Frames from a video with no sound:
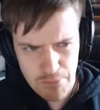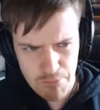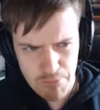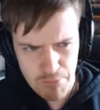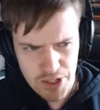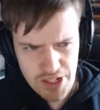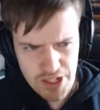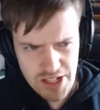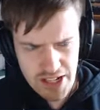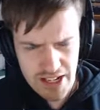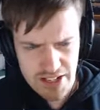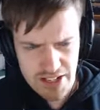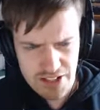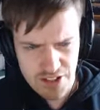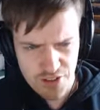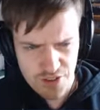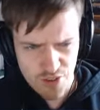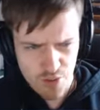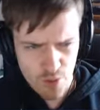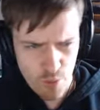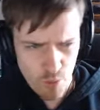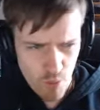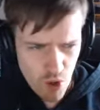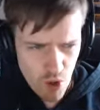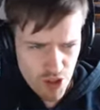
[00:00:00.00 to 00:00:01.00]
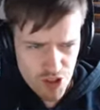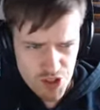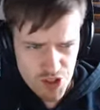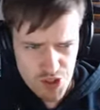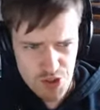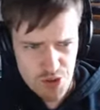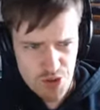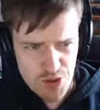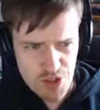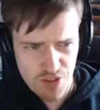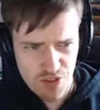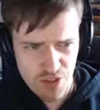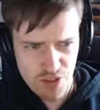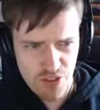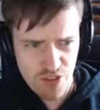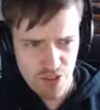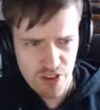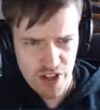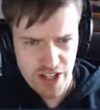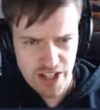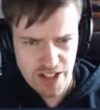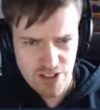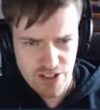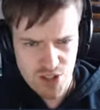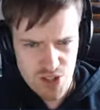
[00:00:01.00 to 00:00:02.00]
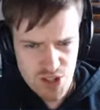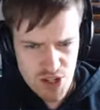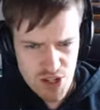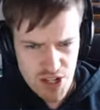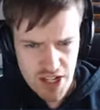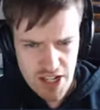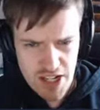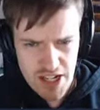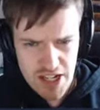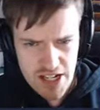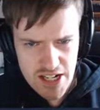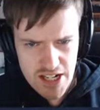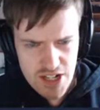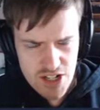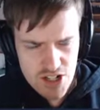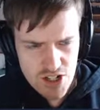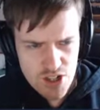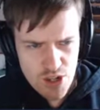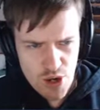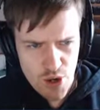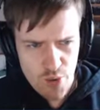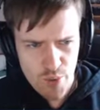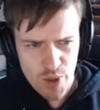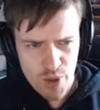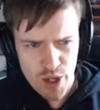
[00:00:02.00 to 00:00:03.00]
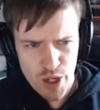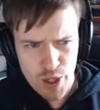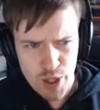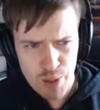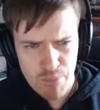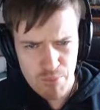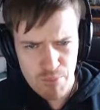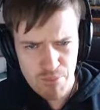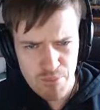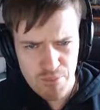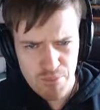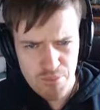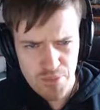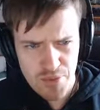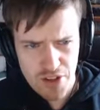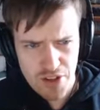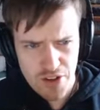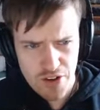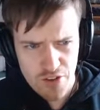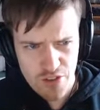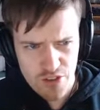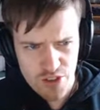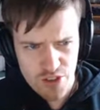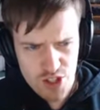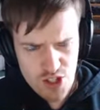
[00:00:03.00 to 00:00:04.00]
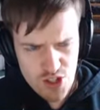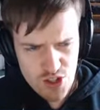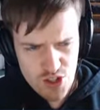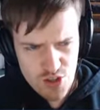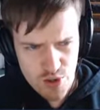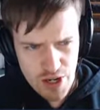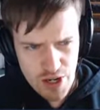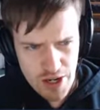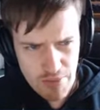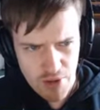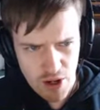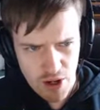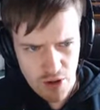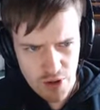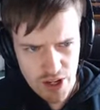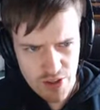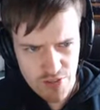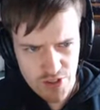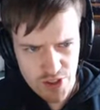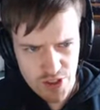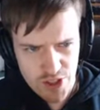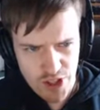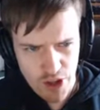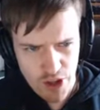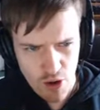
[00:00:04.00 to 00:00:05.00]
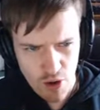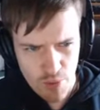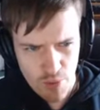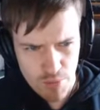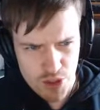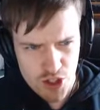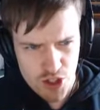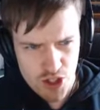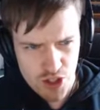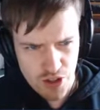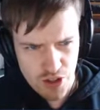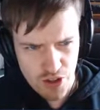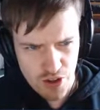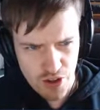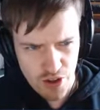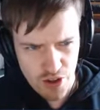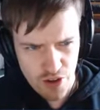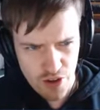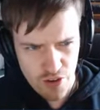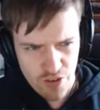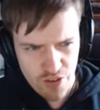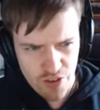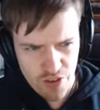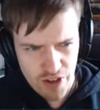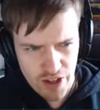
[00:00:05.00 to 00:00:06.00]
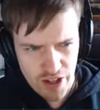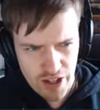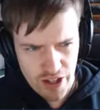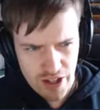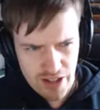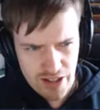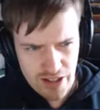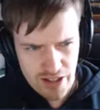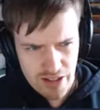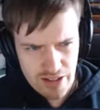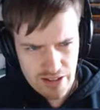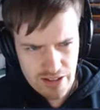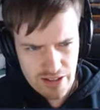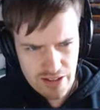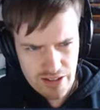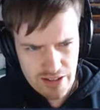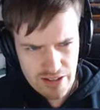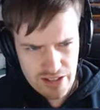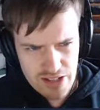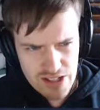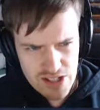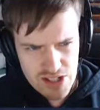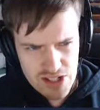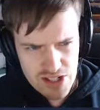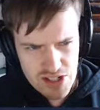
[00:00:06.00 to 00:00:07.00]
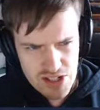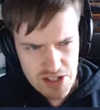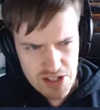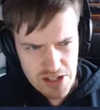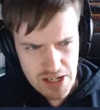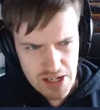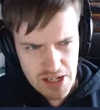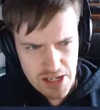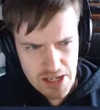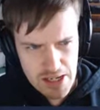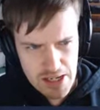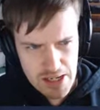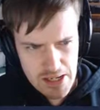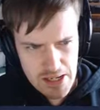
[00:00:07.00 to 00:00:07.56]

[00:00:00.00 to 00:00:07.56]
But yeah, different ones do different things. So, um, for this stream, I'll give you the option of, uh, let's see.